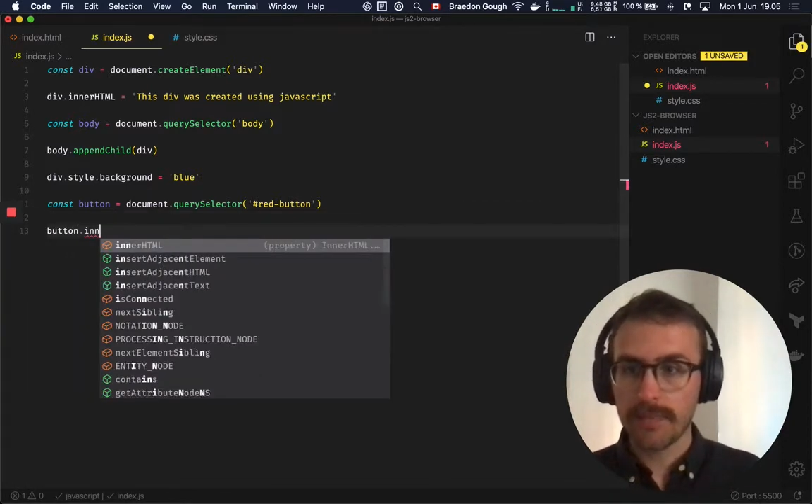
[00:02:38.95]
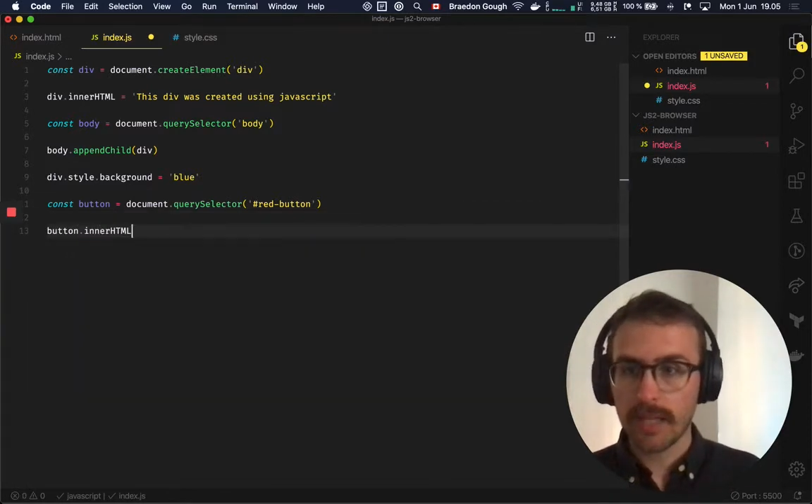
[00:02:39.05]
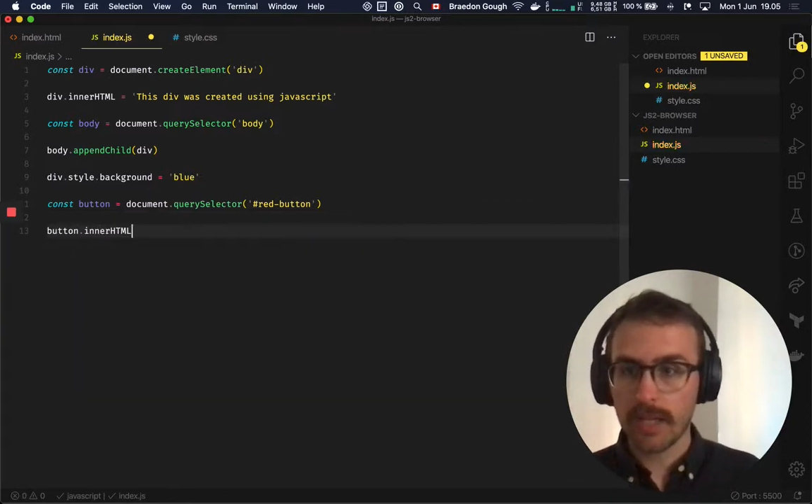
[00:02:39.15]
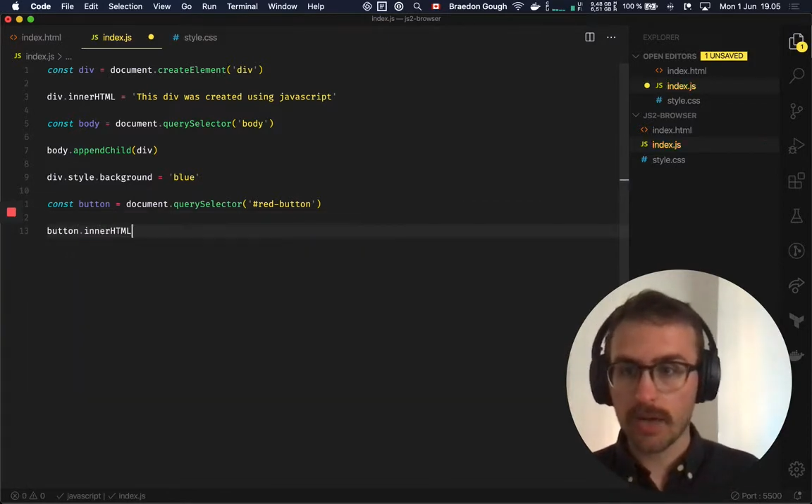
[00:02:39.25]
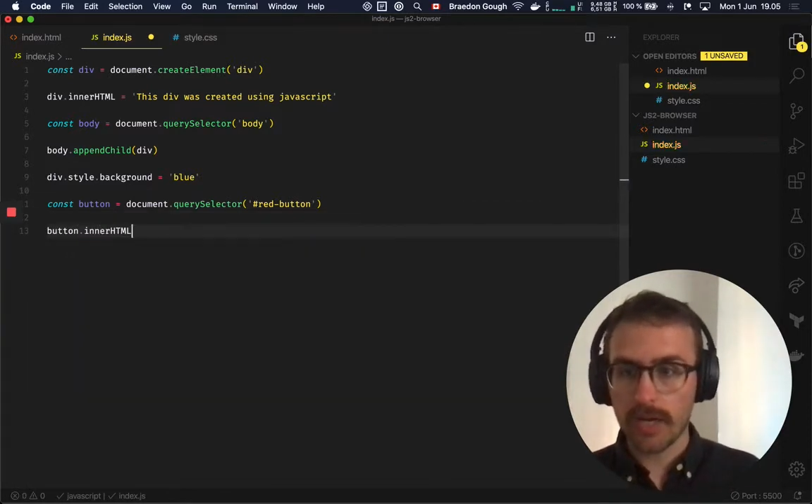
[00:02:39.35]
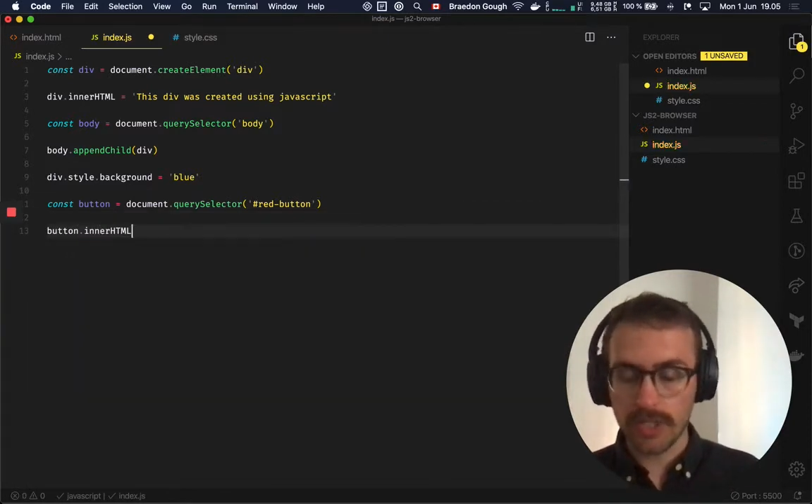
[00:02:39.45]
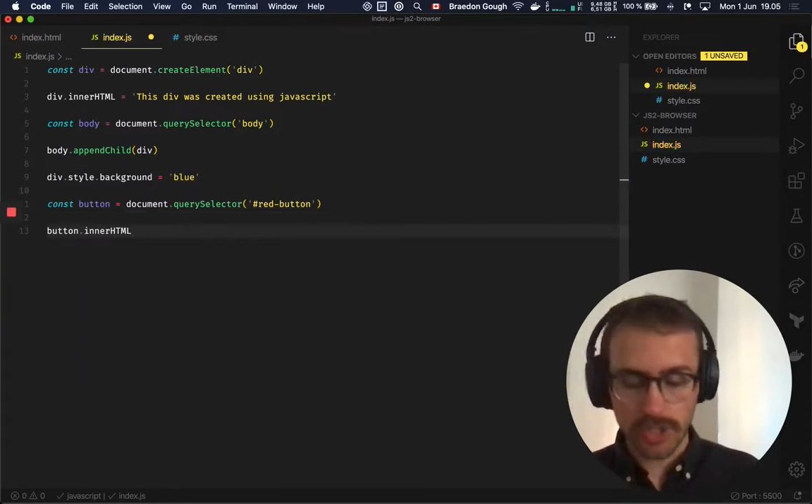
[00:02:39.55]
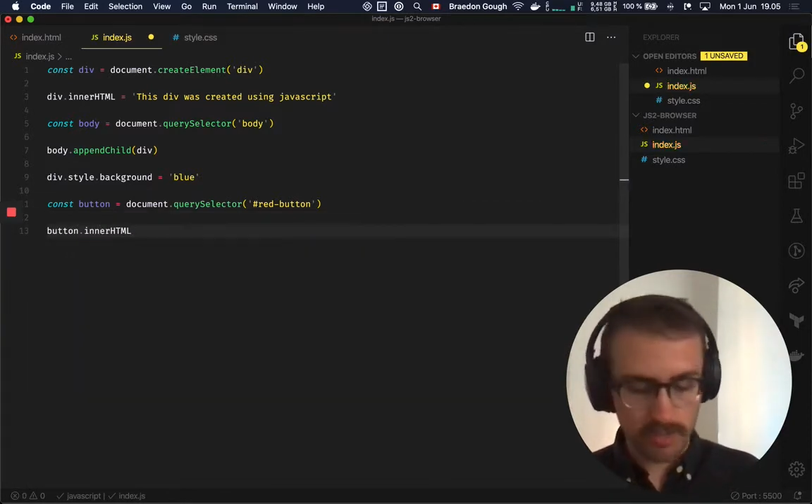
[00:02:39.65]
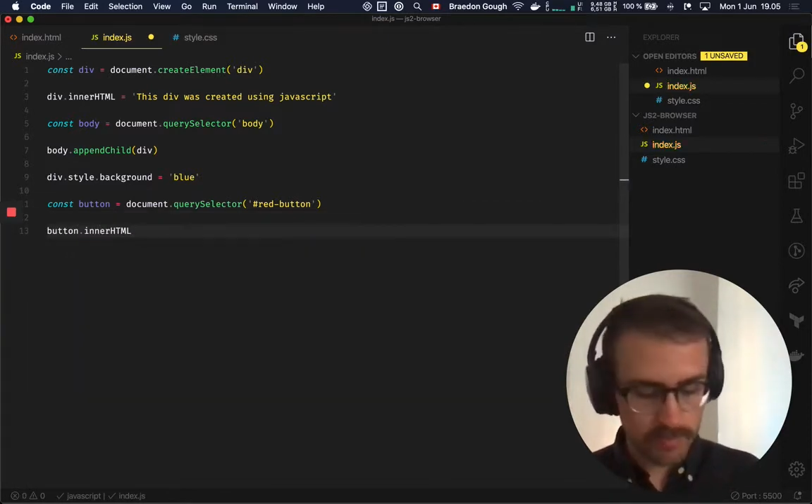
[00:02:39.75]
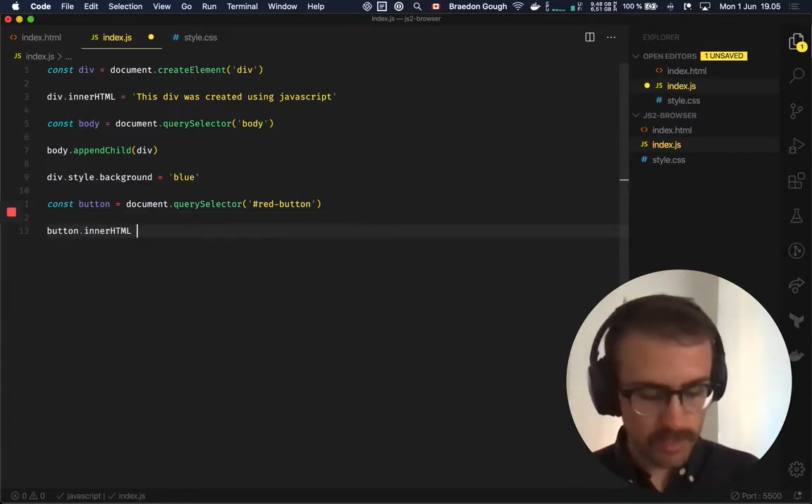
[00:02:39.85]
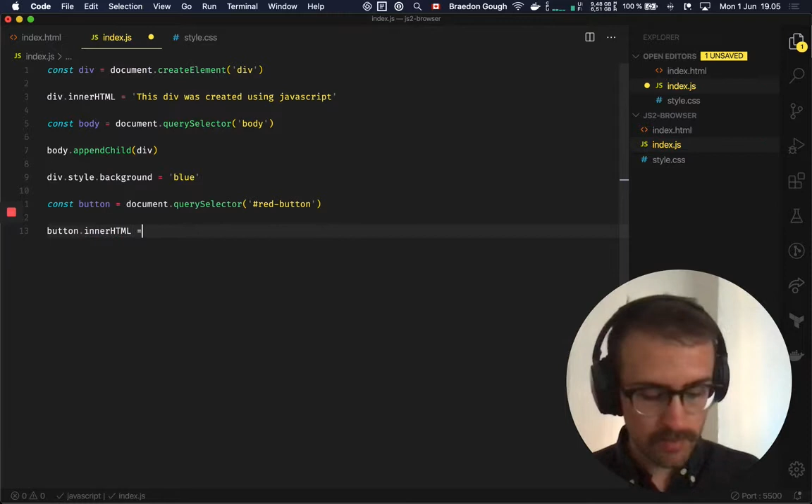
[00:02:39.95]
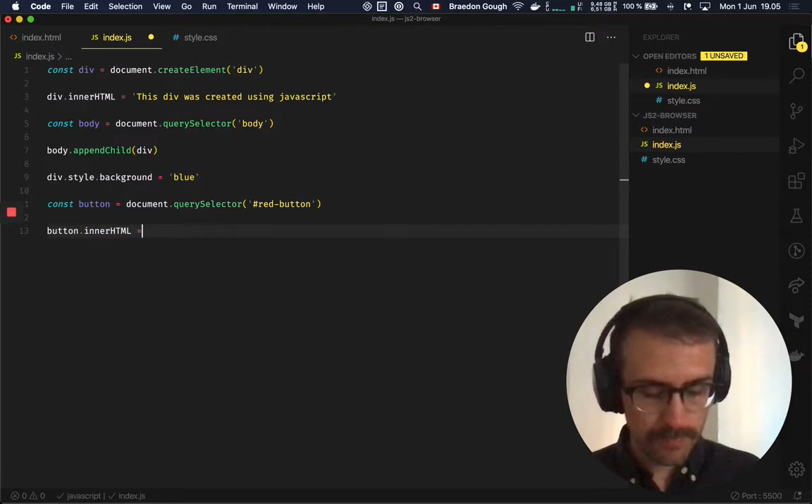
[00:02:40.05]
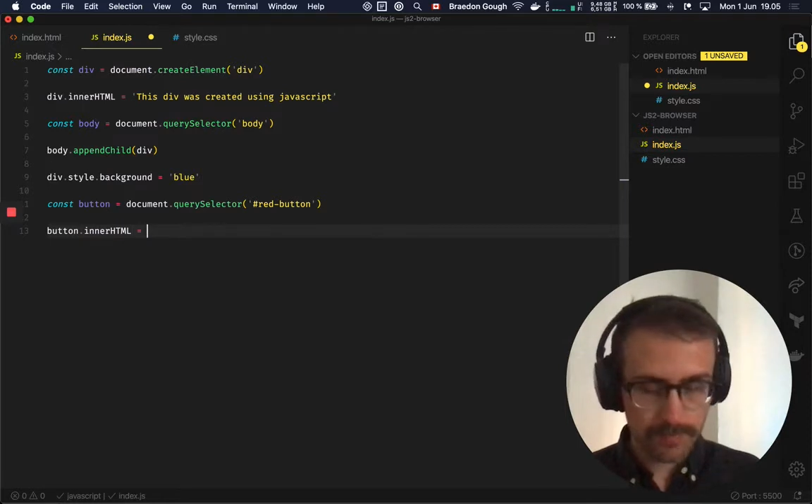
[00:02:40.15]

inner HTML,